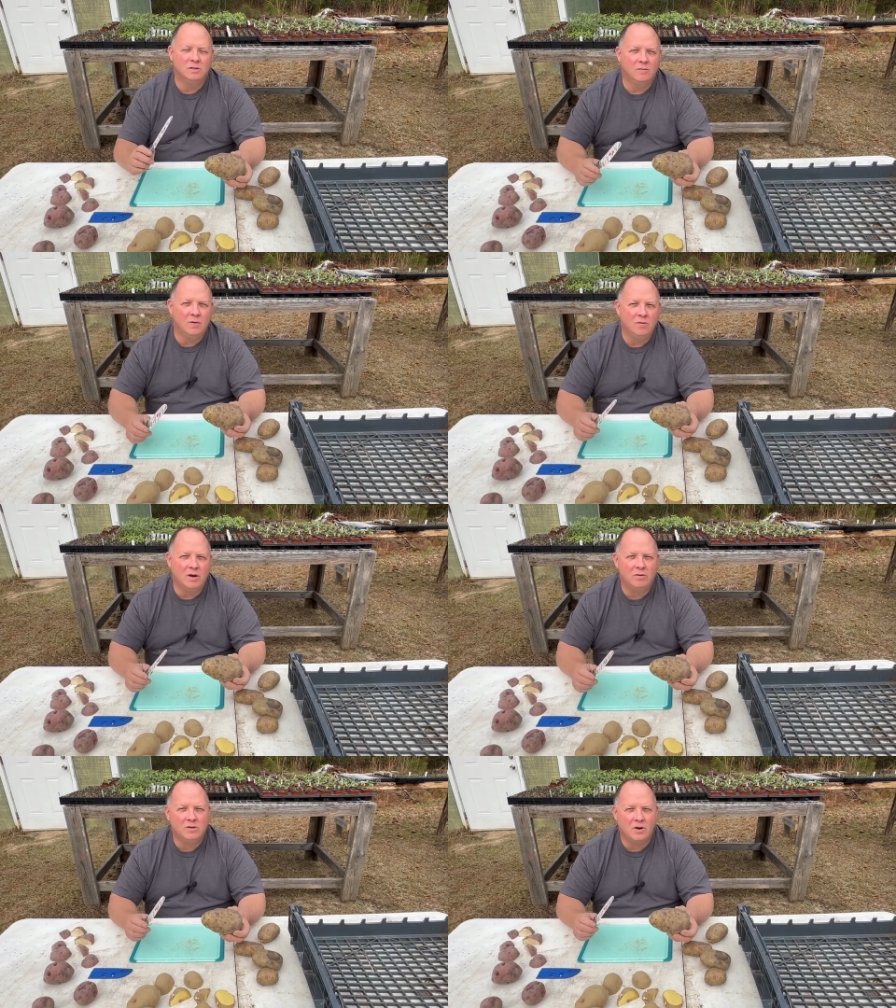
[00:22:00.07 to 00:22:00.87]
and if you've
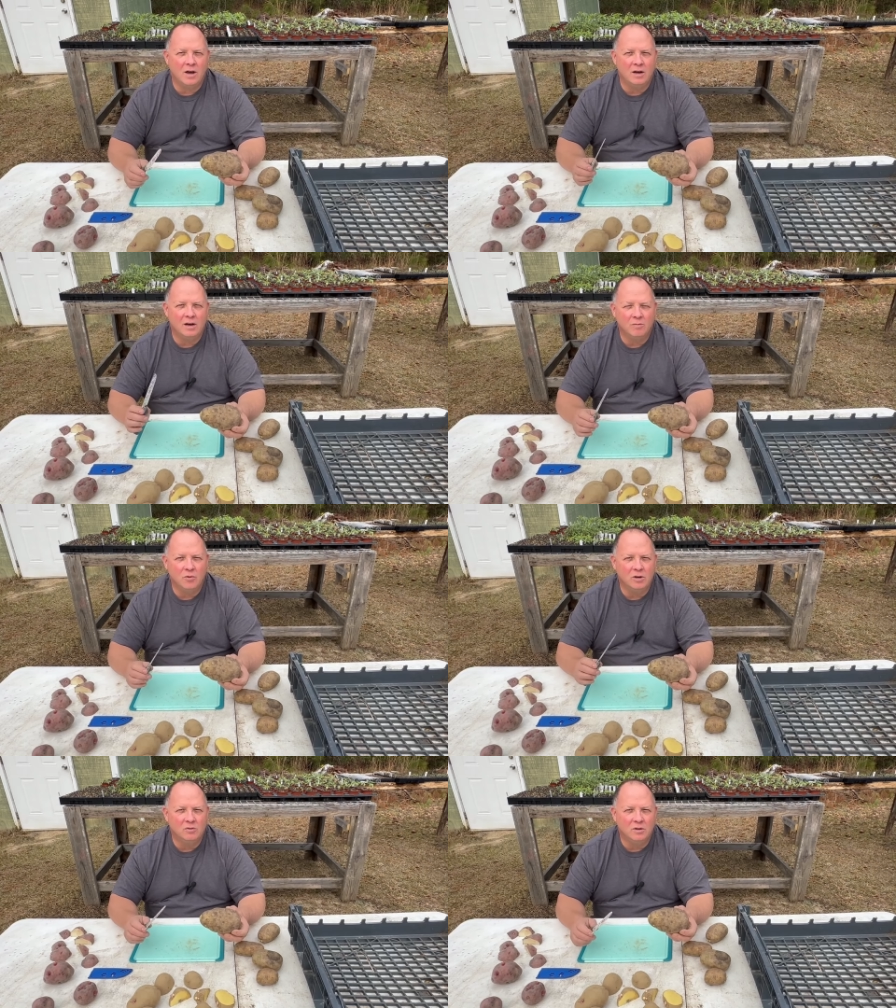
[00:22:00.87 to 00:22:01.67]
never tried it, I'm
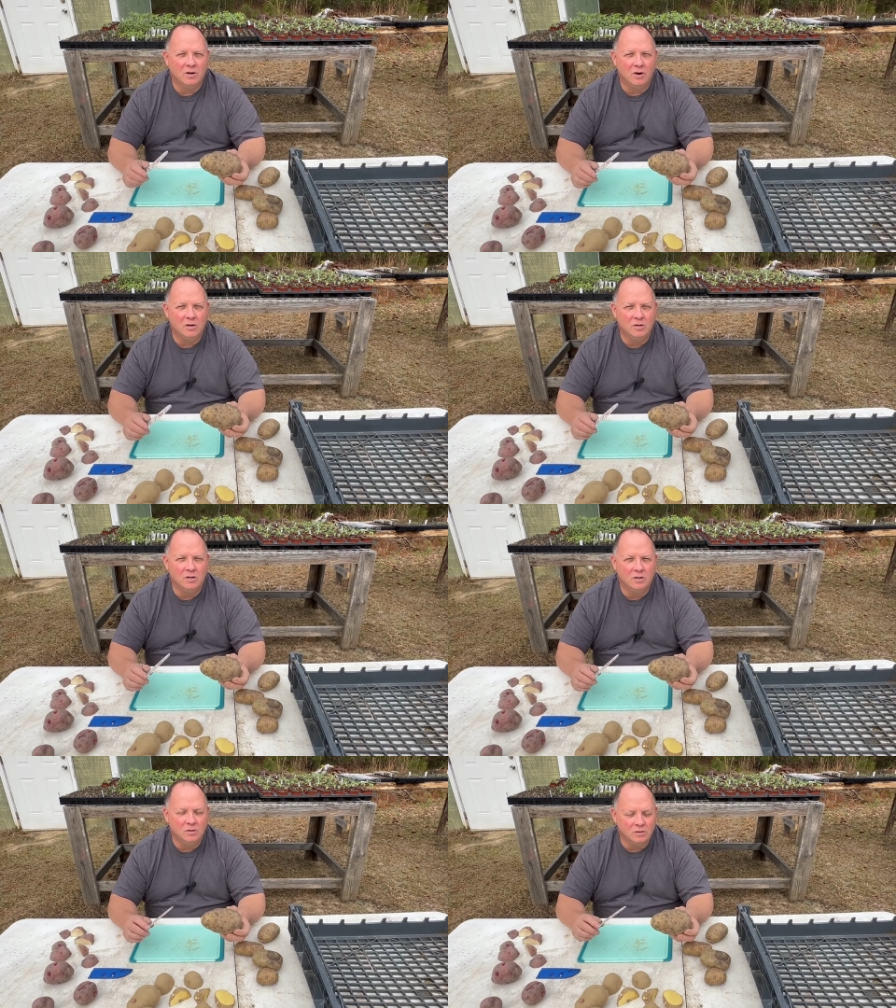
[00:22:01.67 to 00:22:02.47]
going to encourage you
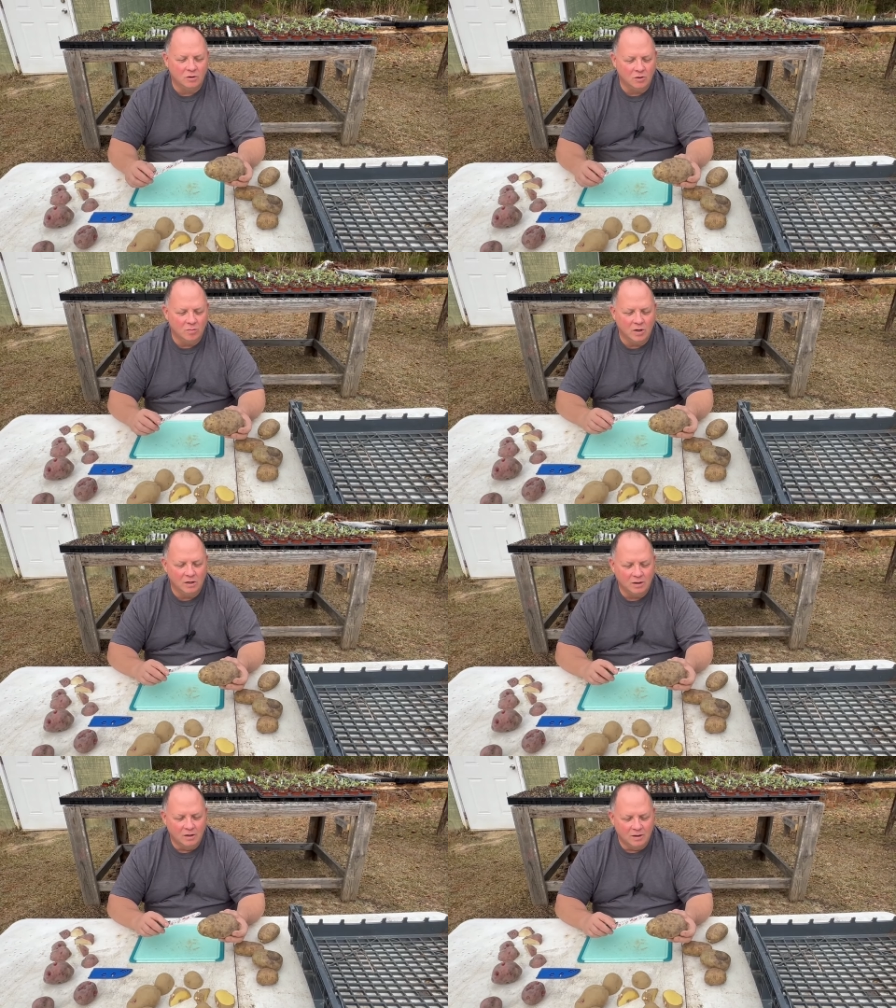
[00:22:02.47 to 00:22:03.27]
to do so,
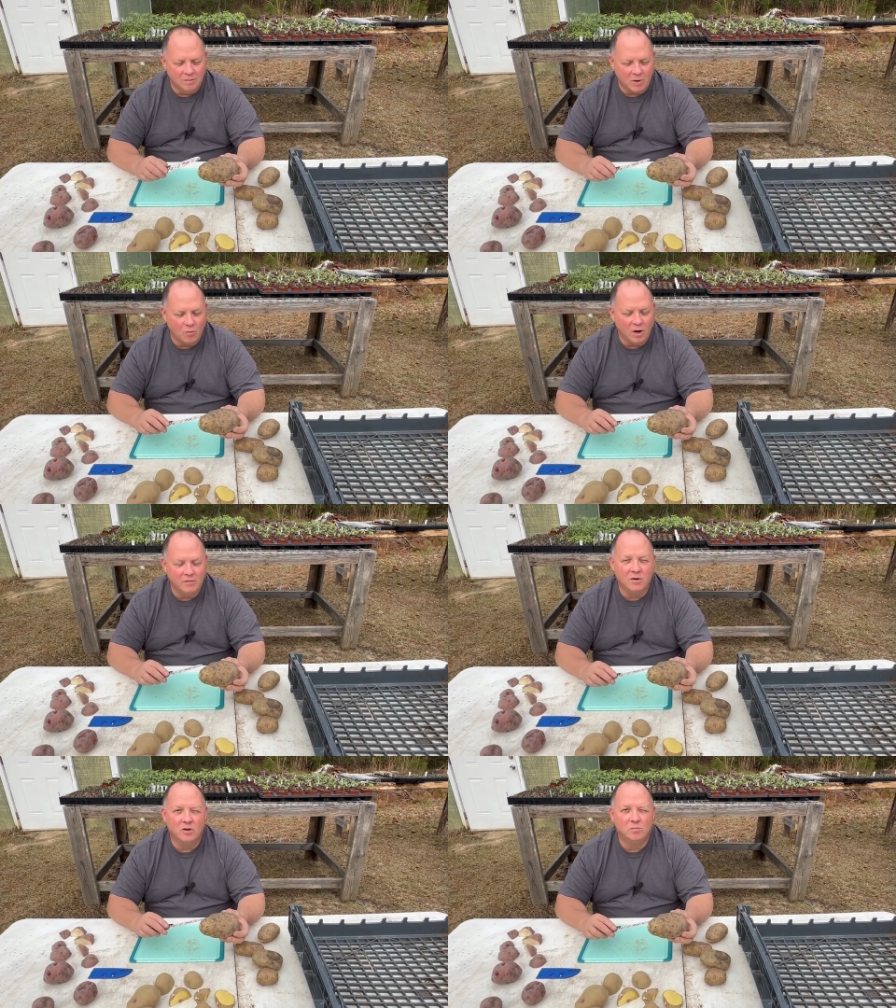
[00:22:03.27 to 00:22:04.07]
but my
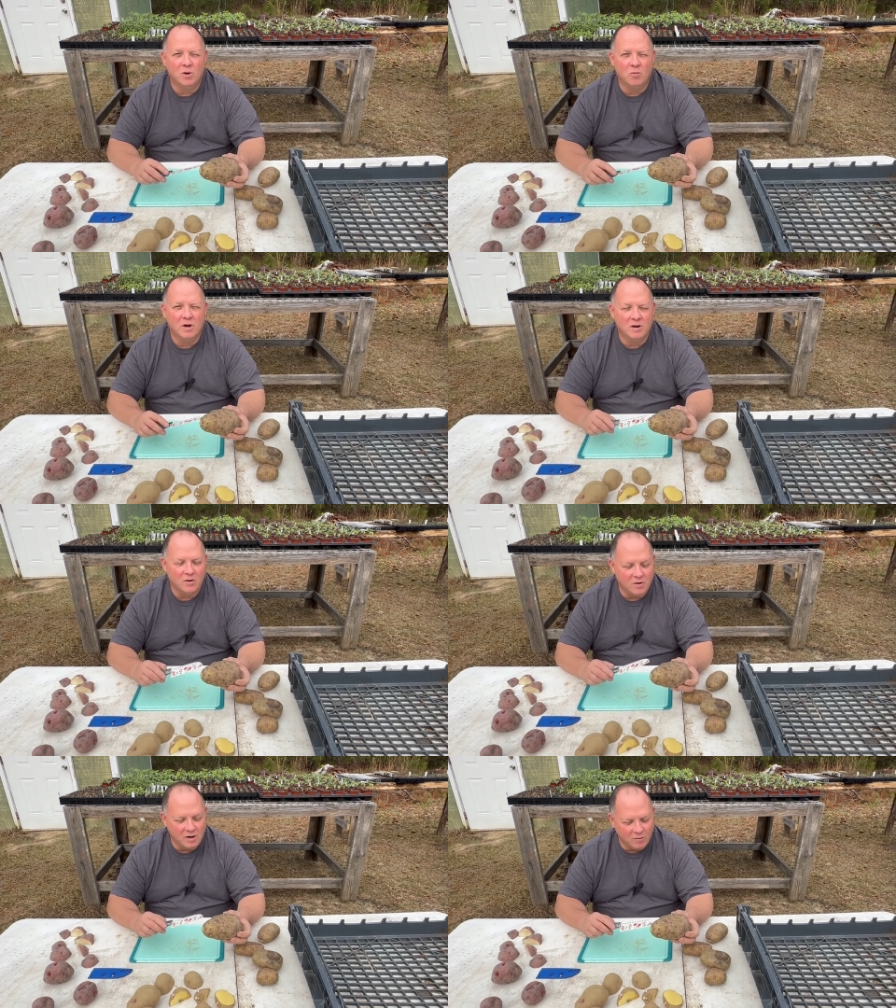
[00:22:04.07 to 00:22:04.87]
wife calls me a
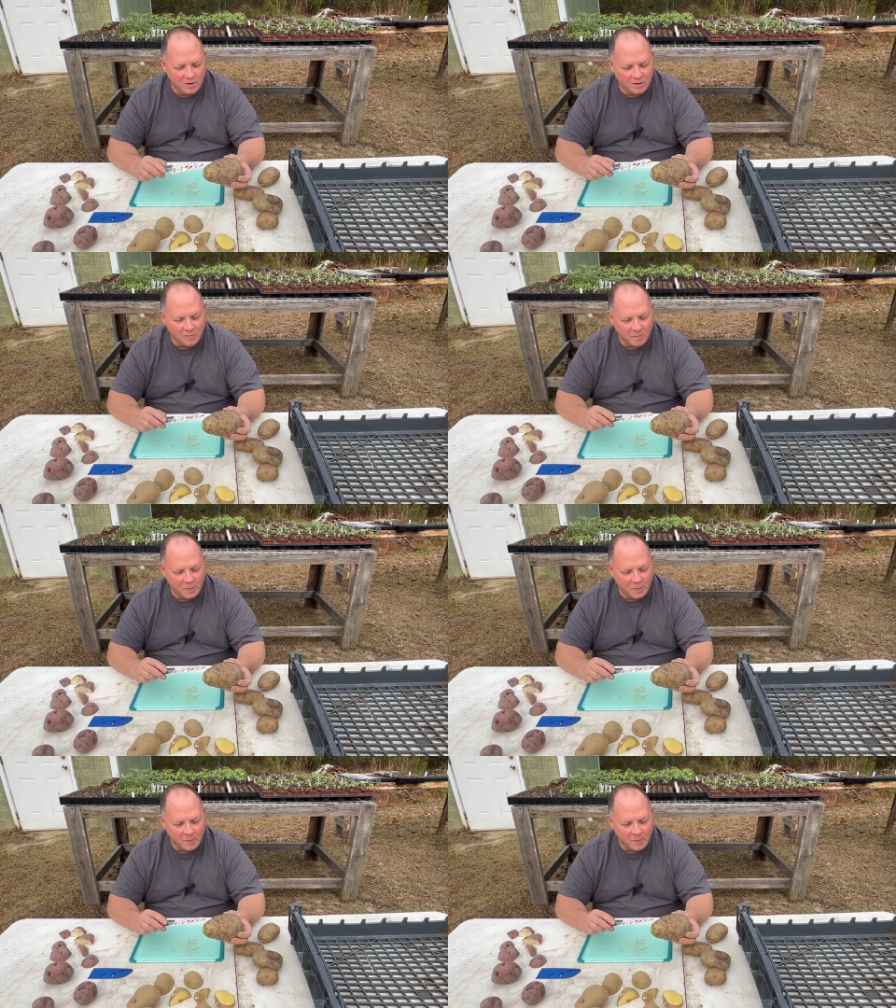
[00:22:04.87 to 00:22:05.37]
weirdo anyway,